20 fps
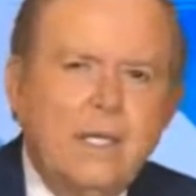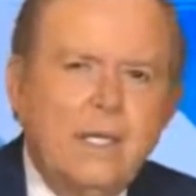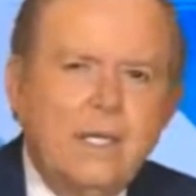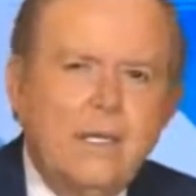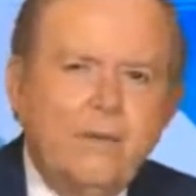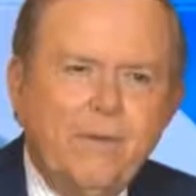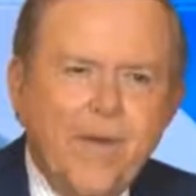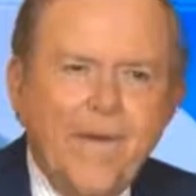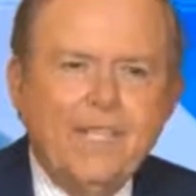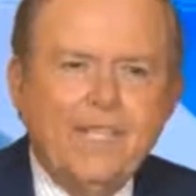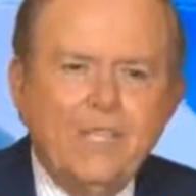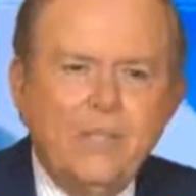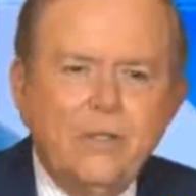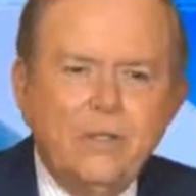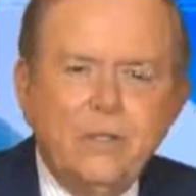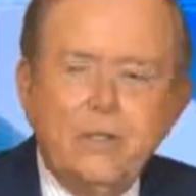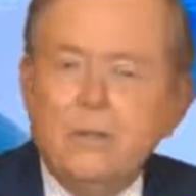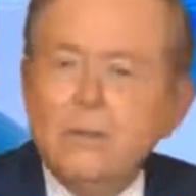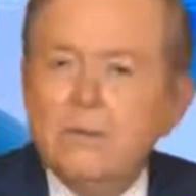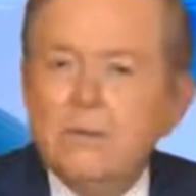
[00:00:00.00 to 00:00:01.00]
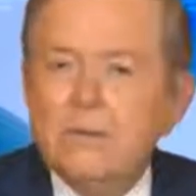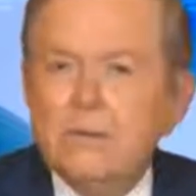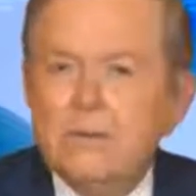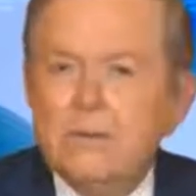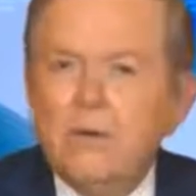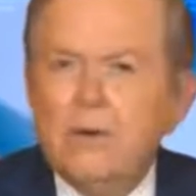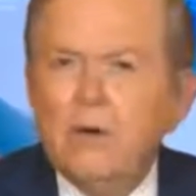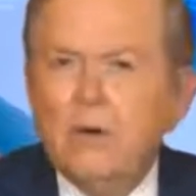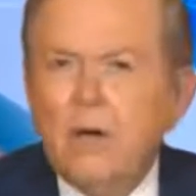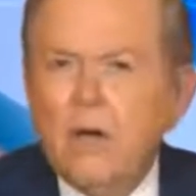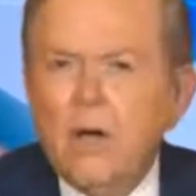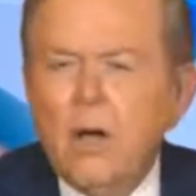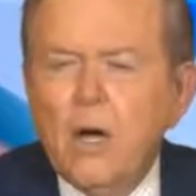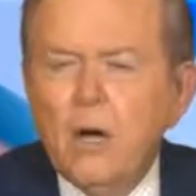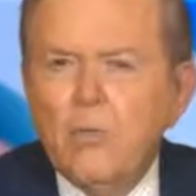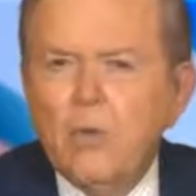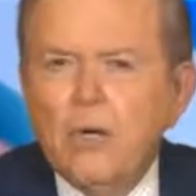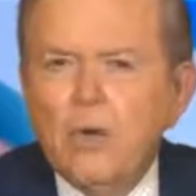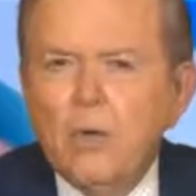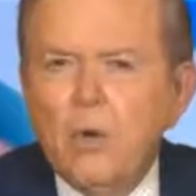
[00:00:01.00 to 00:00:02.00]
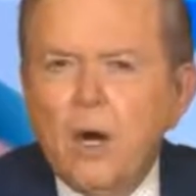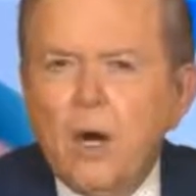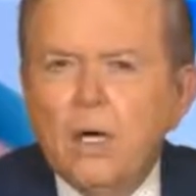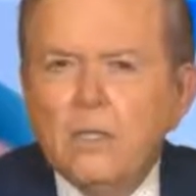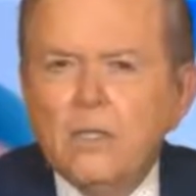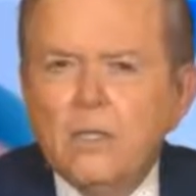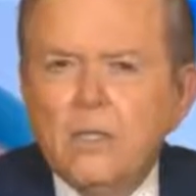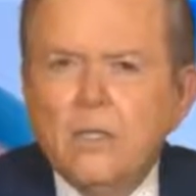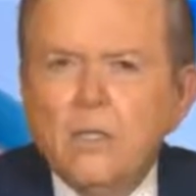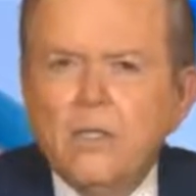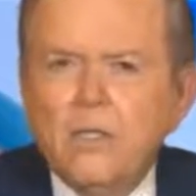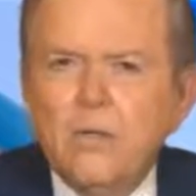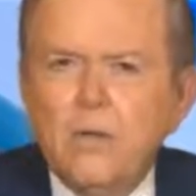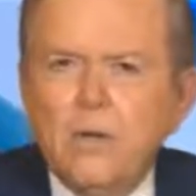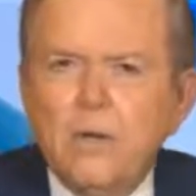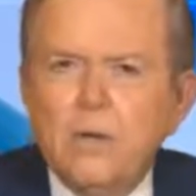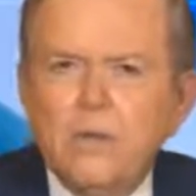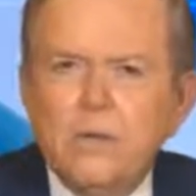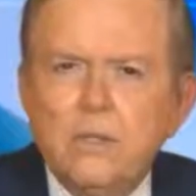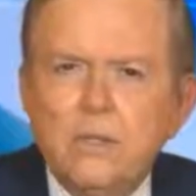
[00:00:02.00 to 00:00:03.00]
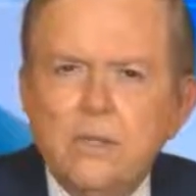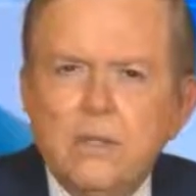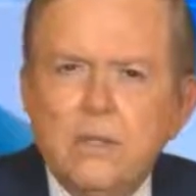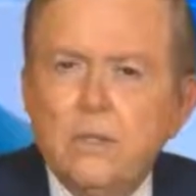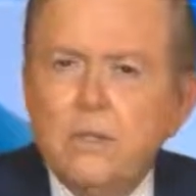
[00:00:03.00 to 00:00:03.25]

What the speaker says: The fact is, federal law requires that those votes,